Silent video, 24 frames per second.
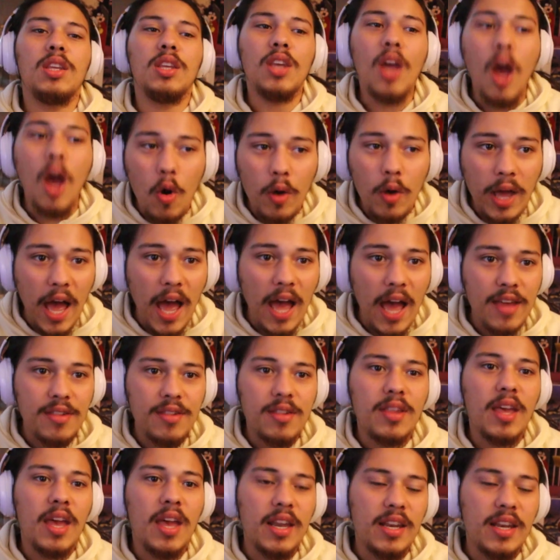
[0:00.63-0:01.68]
Yo
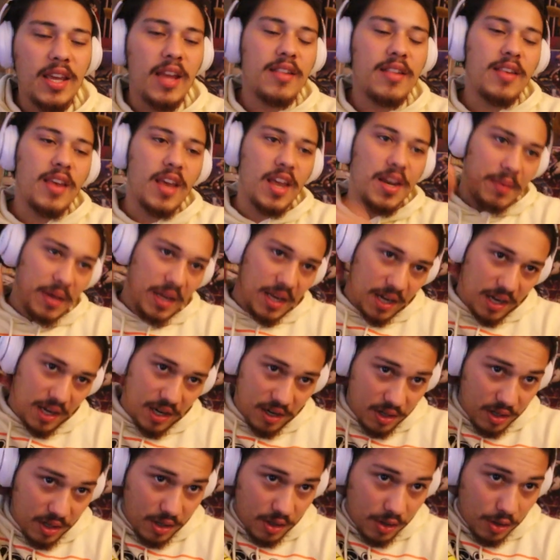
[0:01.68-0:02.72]
guys, Eddie Hates Anime
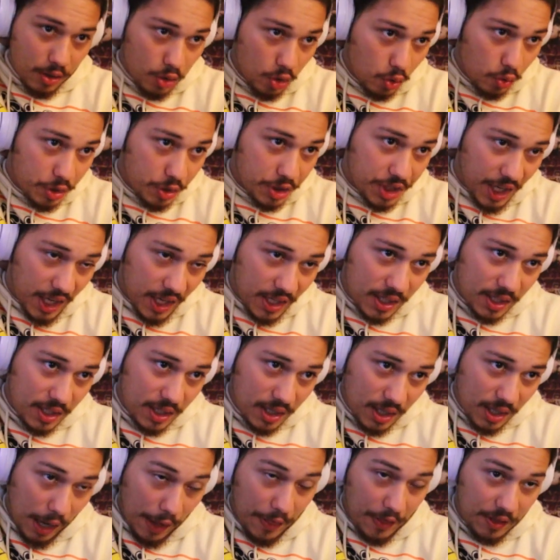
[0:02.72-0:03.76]
here. New
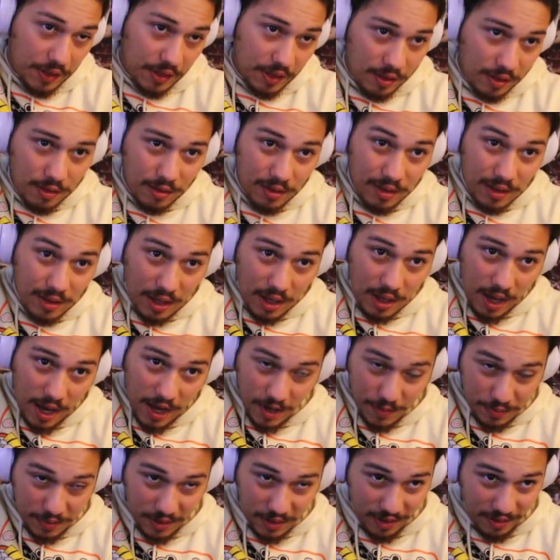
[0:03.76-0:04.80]
Jake, I think that's how
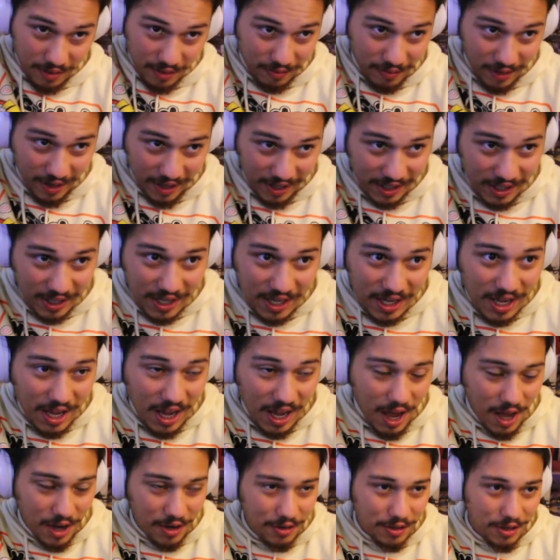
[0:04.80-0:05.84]
you pronounce it, right?
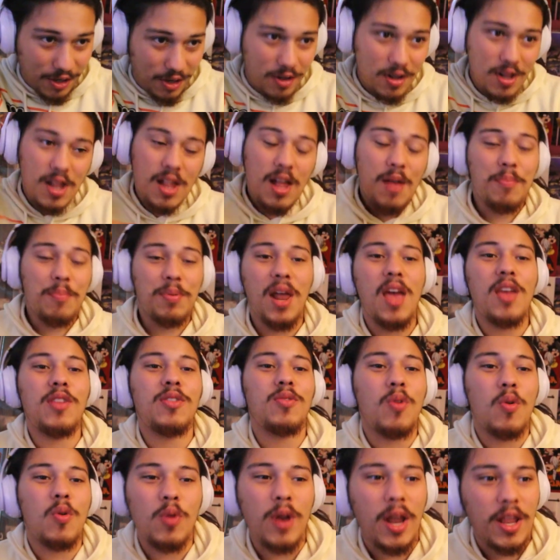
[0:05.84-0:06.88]
I don't know.
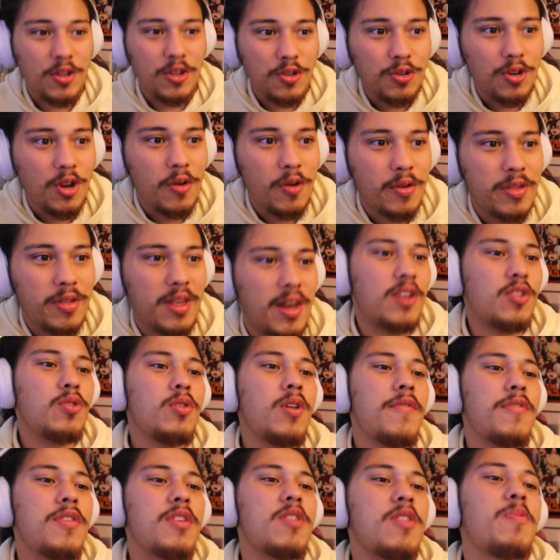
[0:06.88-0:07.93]
But what I do know is that I do
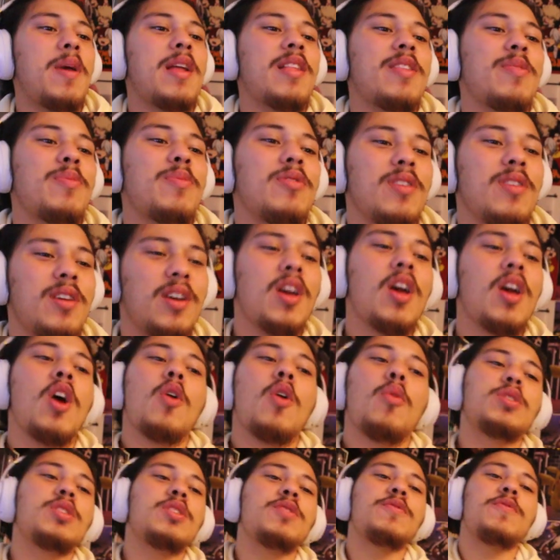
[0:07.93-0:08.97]
love this man's music,
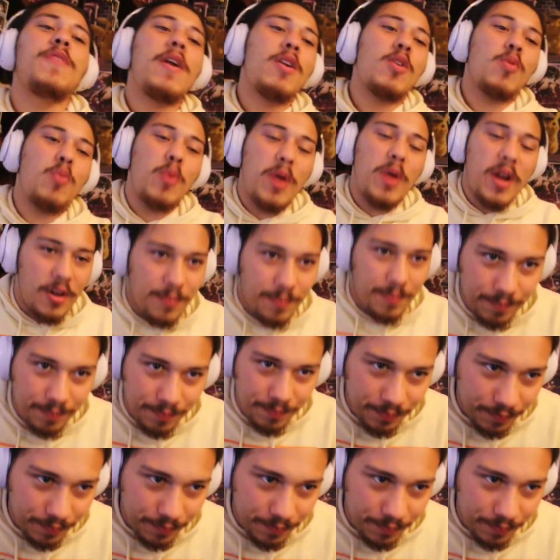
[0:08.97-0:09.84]
which is very weird.